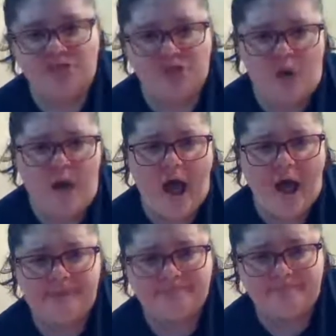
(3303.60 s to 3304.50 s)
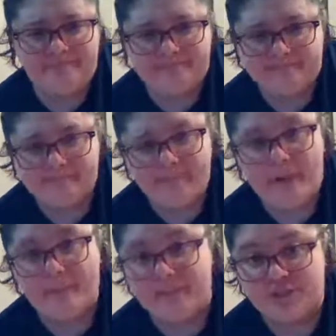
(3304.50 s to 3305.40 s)
So hot,
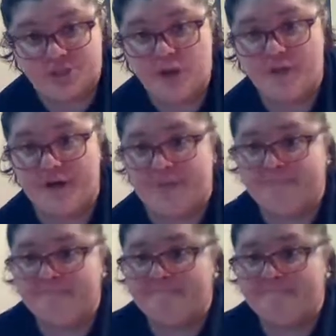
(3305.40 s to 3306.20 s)
but so good.